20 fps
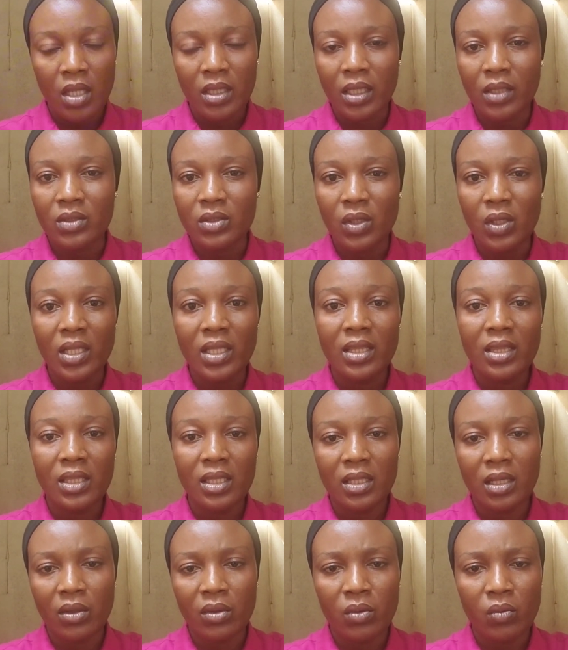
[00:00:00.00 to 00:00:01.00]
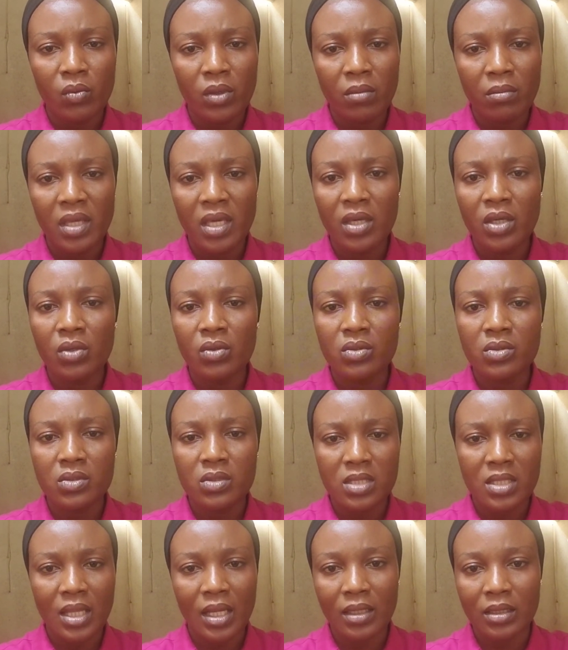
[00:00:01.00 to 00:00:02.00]
And the only thing that will make you
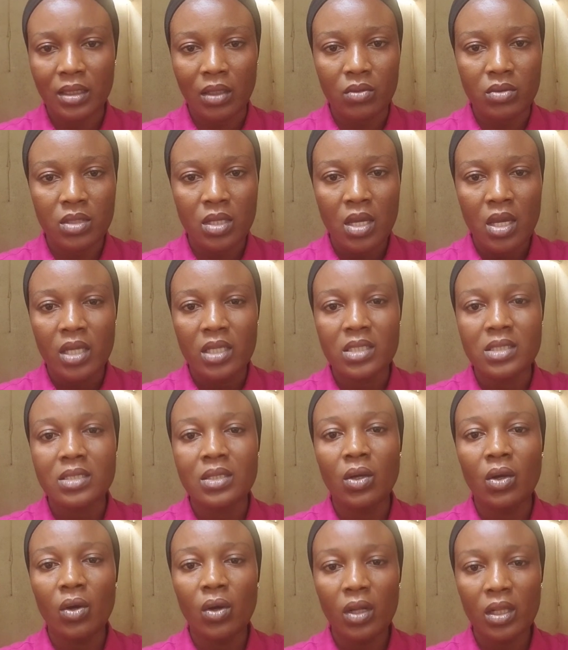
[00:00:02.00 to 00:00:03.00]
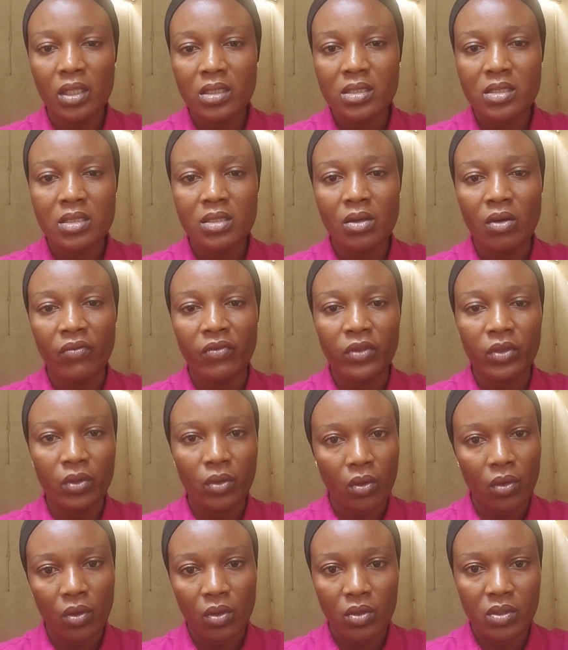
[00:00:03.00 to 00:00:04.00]
to stand out is the quality of
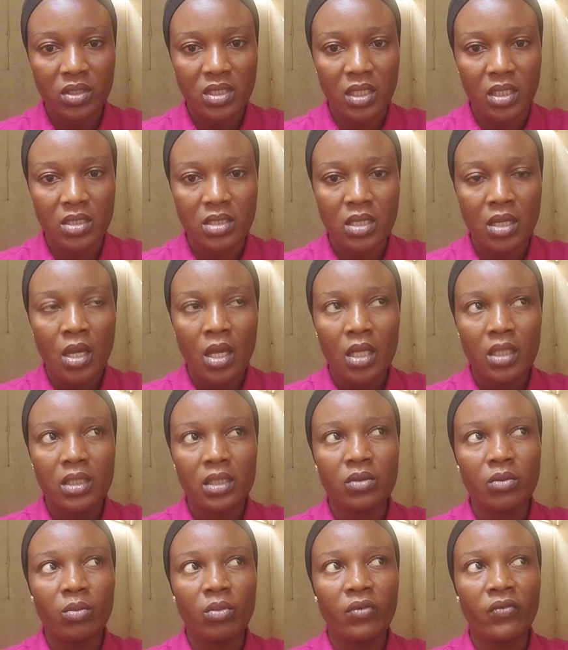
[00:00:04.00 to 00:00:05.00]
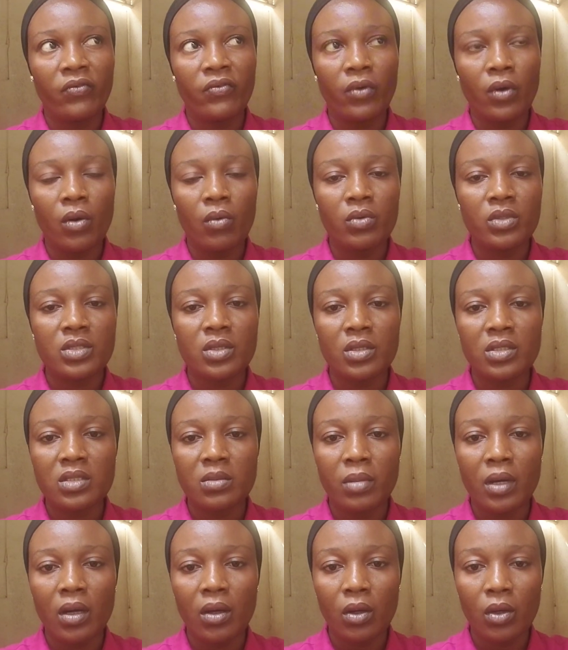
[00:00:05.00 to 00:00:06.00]
your content. Then number 4, we talked
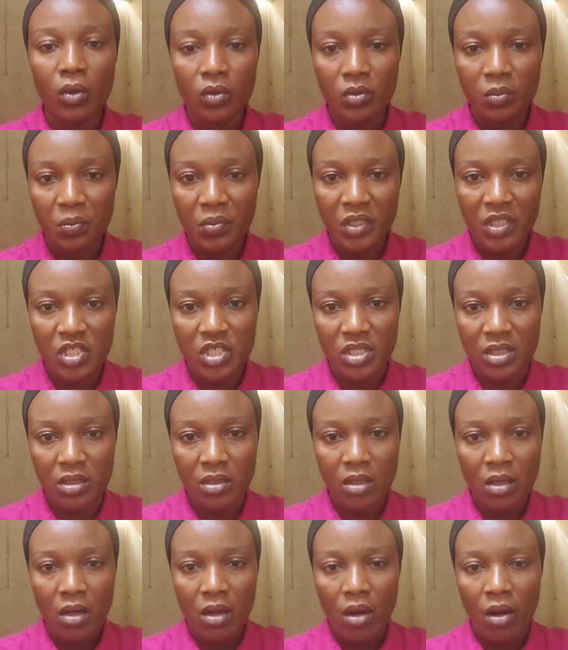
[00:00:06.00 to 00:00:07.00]
about cold pitching.